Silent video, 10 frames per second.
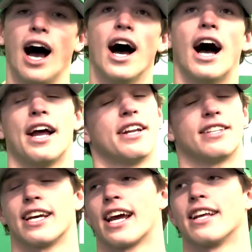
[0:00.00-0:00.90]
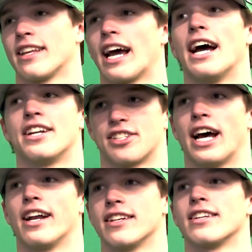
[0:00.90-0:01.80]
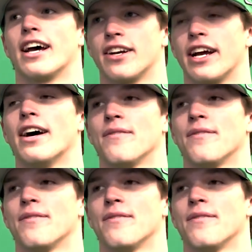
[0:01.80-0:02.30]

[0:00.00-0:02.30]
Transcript: I just added a slider, yeah.